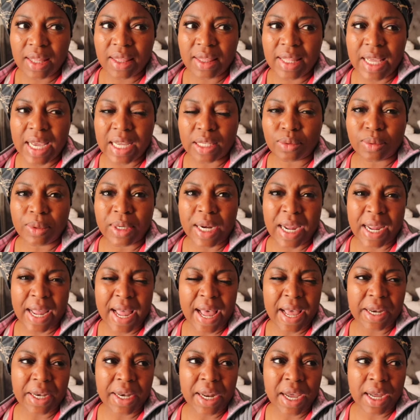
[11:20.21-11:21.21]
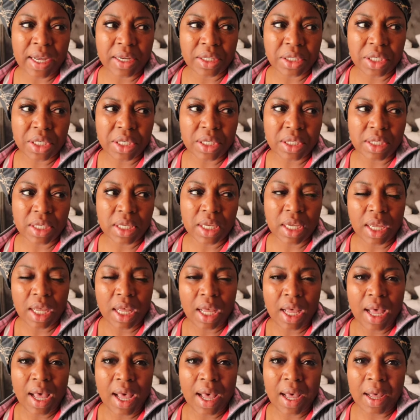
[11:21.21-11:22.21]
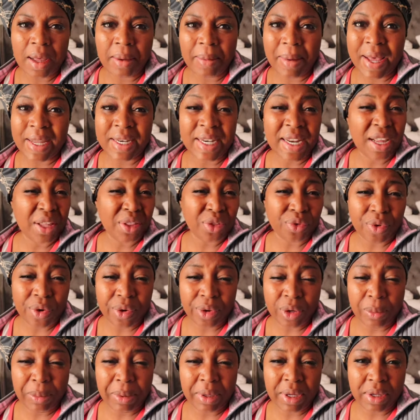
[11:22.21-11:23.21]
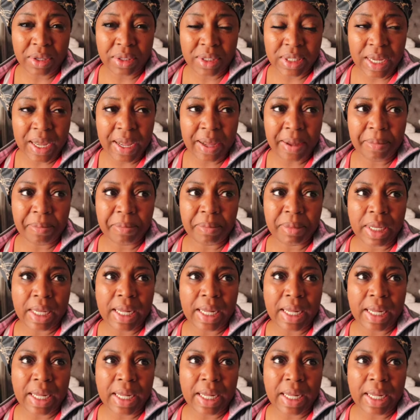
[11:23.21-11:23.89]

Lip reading: that's when I got nauseous. I didn't throw the pills up,